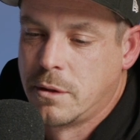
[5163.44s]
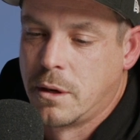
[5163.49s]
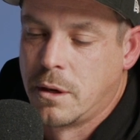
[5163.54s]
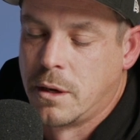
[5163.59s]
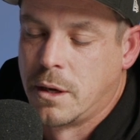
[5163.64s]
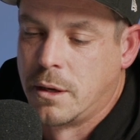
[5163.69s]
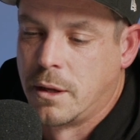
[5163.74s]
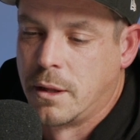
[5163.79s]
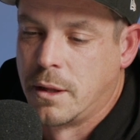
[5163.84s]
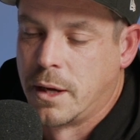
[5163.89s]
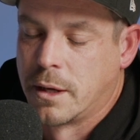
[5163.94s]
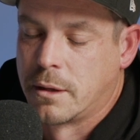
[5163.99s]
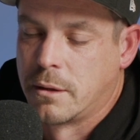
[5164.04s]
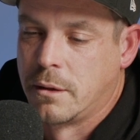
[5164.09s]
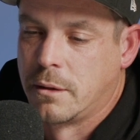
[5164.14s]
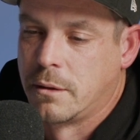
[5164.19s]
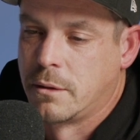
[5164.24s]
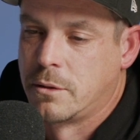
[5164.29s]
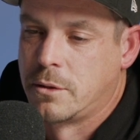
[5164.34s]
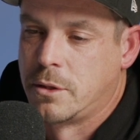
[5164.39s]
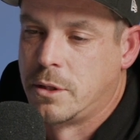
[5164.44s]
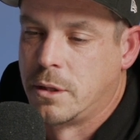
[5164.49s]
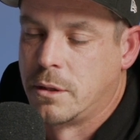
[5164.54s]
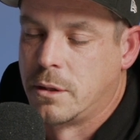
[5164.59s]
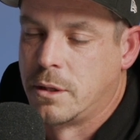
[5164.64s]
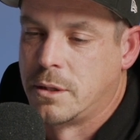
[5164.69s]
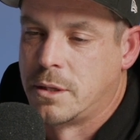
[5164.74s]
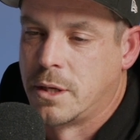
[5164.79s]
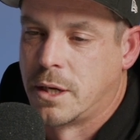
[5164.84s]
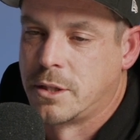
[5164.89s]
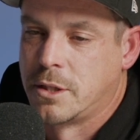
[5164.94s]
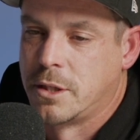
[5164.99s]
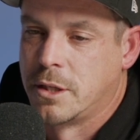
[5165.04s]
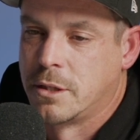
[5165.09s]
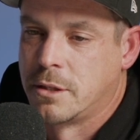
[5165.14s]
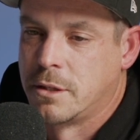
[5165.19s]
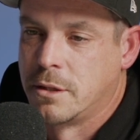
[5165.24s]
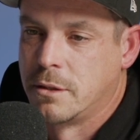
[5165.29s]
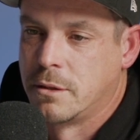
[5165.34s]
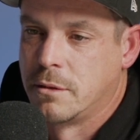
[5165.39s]
and I like the the
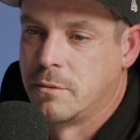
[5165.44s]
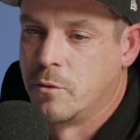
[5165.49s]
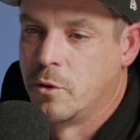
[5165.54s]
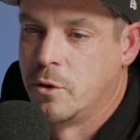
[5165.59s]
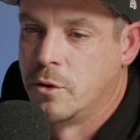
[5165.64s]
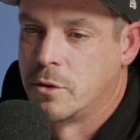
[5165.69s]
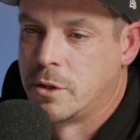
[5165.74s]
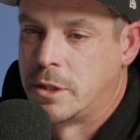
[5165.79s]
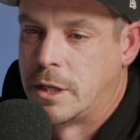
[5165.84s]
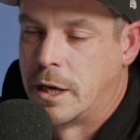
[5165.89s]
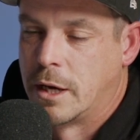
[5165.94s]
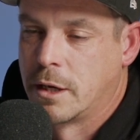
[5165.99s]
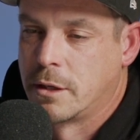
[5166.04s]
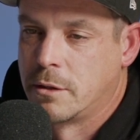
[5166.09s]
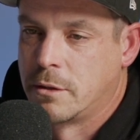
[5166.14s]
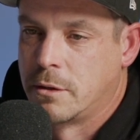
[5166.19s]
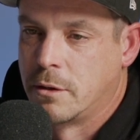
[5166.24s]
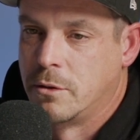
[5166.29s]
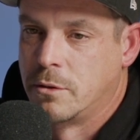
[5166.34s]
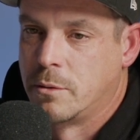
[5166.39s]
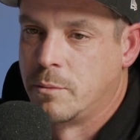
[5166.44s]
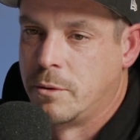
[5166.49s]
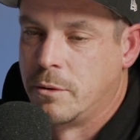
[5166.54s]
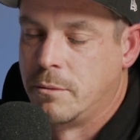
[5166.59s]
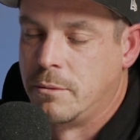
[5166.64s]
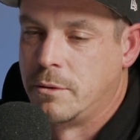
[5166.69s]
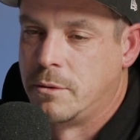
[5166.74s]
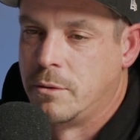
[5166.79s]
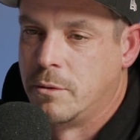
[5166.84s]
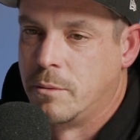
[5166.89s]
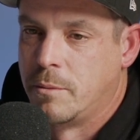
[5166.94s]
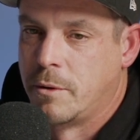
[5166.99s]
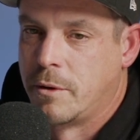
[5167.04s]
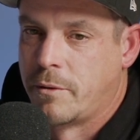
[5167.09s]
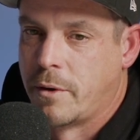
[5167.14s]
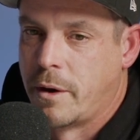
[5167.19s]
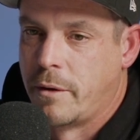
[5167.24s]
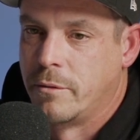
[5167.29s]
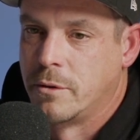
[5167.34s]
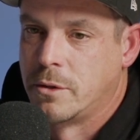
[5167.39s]
Duchess at Royal Stacks. Those are probably two of my
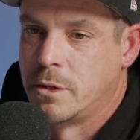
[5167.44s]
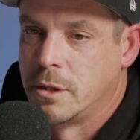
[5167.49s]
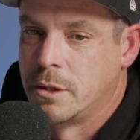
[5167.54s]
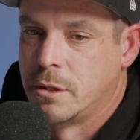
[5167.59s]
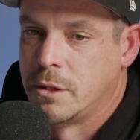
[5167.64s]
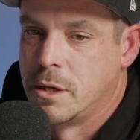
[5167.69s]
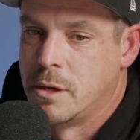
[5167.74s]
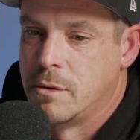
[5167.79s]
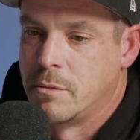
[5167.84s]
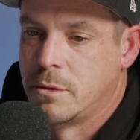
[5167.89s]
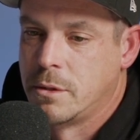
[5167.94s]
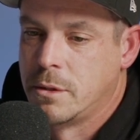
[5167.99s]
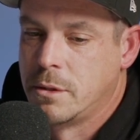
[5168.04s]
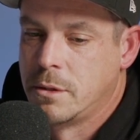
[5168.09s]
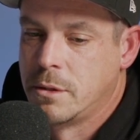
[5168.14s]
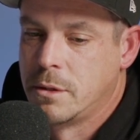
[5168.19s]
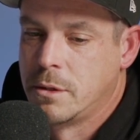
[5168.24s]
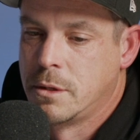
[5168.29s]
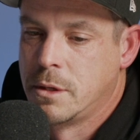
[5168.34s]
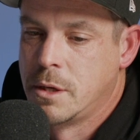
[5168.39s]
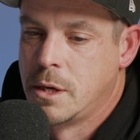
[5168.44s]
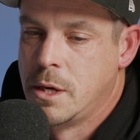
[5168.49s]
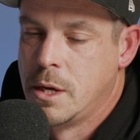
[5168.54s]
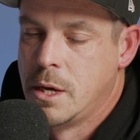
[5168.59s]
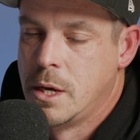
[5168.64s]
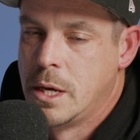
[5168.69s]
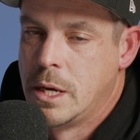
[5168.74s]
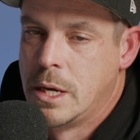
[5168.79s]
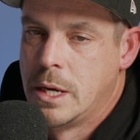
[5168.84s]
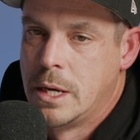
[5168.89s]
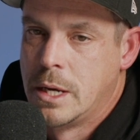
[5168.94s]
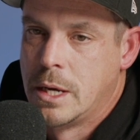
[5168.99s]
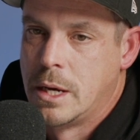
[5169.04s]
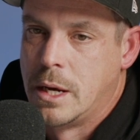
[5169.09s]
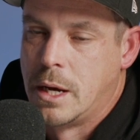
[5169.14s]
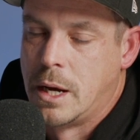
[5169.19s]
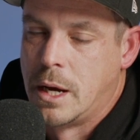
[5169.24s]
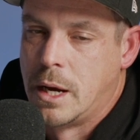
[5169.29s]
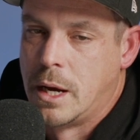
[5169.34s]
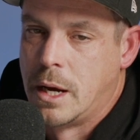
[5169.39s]
favorite chicken sandwiches. Yep.
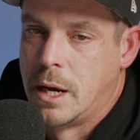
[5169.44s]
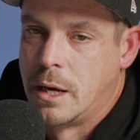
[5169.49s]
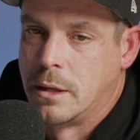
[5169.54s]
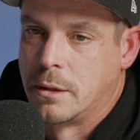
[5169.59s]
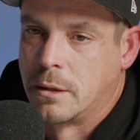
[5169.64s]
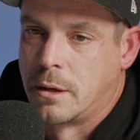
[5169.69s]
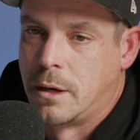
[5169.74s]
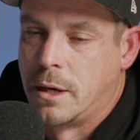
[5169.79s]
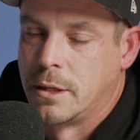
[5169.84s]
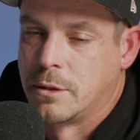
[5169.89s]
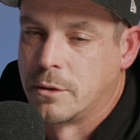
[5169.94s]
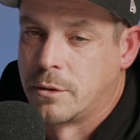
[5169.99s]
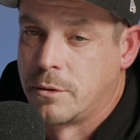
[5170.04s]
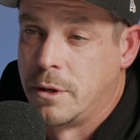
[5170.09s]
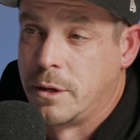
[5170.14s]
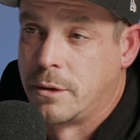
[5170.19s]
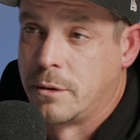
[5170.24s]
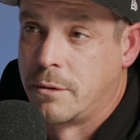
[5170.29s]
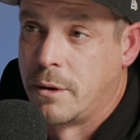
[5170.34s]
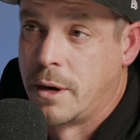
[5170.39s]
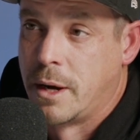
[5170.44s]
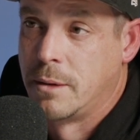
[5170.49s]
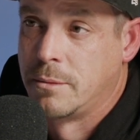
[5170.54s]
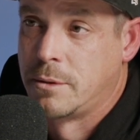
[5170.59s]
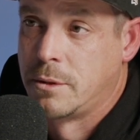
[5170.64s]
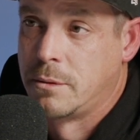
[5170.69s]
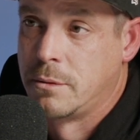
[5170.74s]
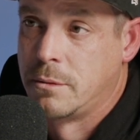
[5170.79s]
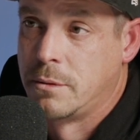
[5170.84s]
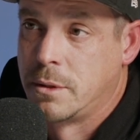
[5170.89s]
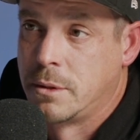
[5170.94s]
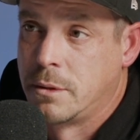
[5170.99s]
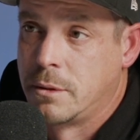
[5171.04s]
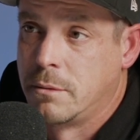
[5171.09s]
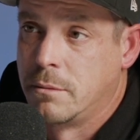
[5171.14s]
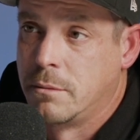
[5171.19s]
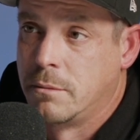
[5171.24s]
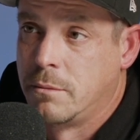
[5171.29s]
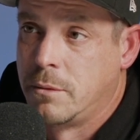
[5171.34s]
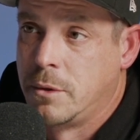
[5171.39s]
Uh, the guys at 300 grams are
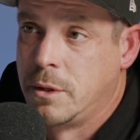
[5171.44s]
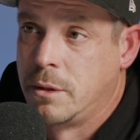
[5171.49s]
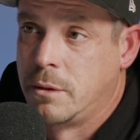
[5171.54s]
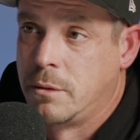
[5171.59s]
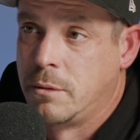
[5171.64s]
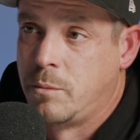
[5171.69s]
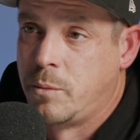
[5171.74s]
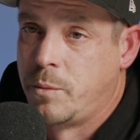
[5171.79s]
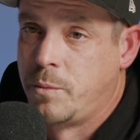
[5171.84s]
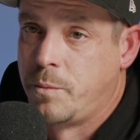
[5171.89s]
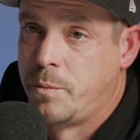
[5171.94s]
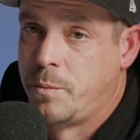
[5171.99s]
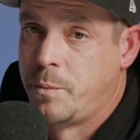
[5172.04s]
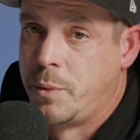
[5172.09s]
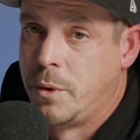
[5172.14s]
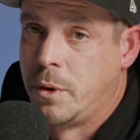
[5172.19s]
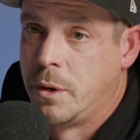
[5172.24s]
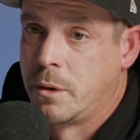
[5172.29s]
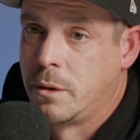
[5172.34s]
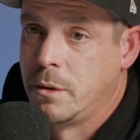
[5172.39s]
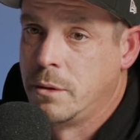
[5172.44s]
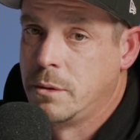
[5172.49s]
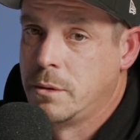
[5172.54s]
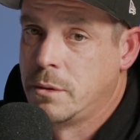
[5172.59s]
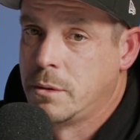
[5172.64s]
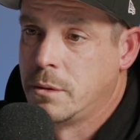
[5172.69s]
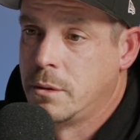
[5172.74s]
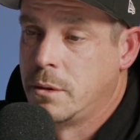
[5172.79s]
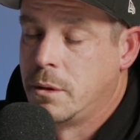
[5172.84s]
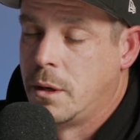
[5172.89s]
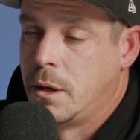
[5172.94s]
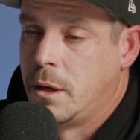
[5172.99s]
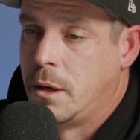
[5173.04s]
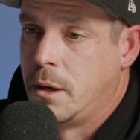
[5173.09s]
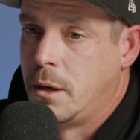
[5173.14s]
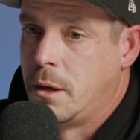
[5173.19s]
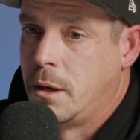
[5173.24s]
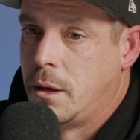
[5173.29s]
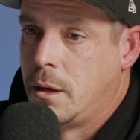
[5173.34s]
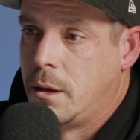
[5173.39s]
doing really good burgers.
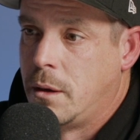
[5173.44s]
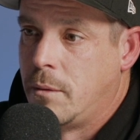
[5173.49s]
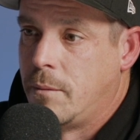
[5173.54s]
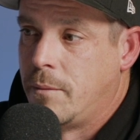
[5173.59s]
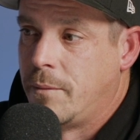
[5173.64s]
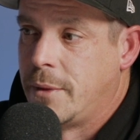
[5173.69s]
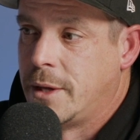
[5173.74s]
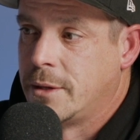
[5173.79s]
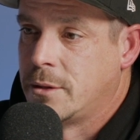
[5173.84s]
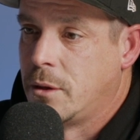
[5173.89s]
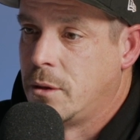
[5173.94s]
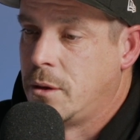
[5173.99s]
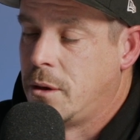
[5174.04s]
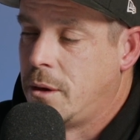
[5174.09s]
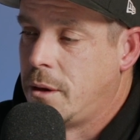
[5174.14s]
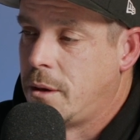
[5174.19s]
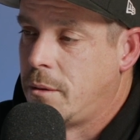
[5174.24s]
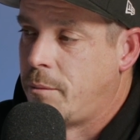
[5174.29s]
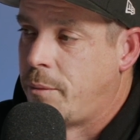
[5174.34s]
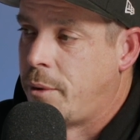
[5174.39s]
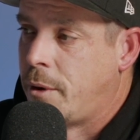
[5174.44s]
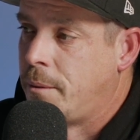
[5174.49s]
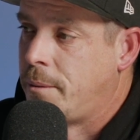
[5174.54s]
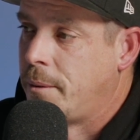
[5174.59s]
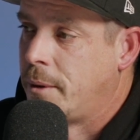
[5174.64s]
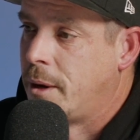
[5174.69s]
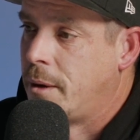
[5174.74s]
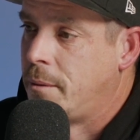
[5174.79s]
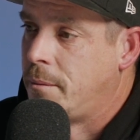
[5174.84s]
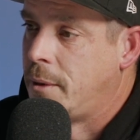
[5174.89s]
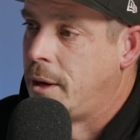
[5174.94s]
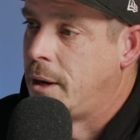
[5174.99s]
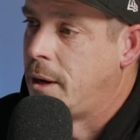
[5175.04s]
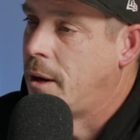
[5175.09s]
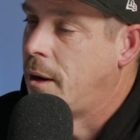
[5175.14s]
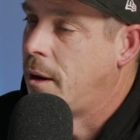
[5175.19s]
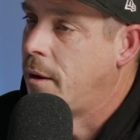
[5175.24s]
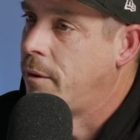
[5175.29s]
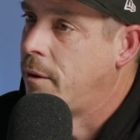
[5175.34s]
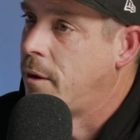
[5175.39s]
Um, there's a lot popping up
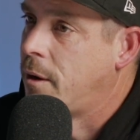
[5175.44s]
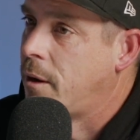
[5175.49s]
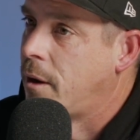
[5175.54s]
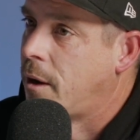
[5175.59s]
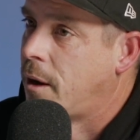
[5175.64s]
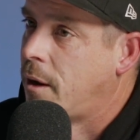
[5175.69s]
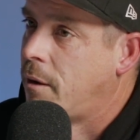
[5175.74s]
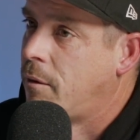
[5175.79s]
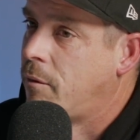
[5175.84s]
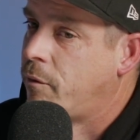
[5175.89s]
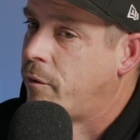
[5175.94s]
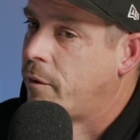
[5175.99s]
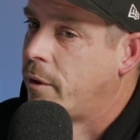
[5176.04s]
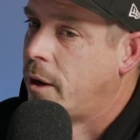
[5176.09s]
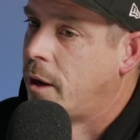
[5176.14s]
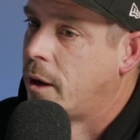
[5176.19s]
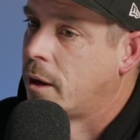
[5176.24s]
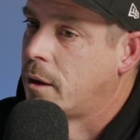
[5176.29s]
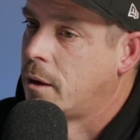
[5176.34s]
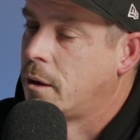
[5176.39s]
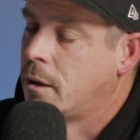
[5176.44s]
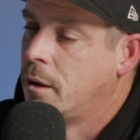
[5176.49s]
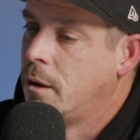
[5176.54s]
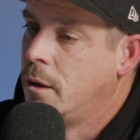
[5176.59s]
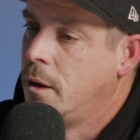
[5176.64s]
now that have like,